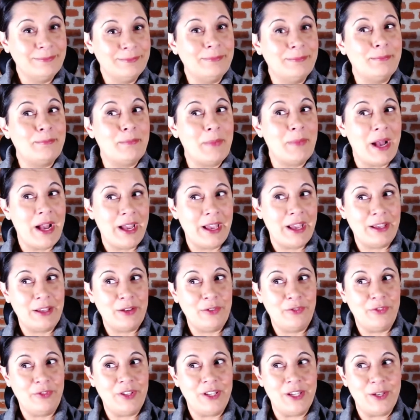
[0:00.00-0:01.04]

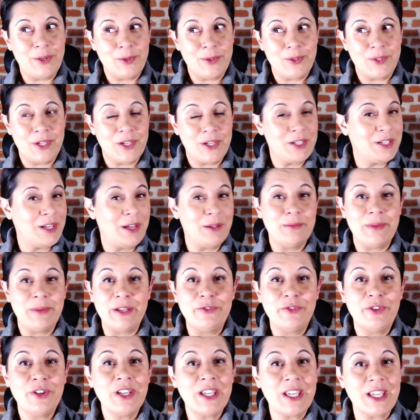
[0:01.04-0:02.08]
my videos are not
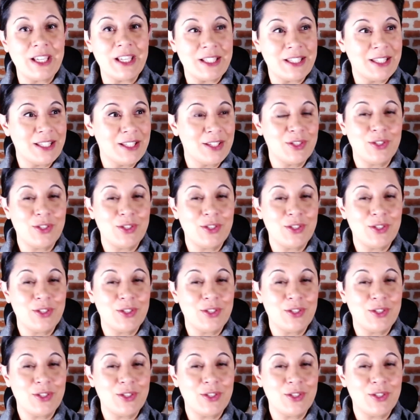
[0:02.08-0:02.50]
made for kids,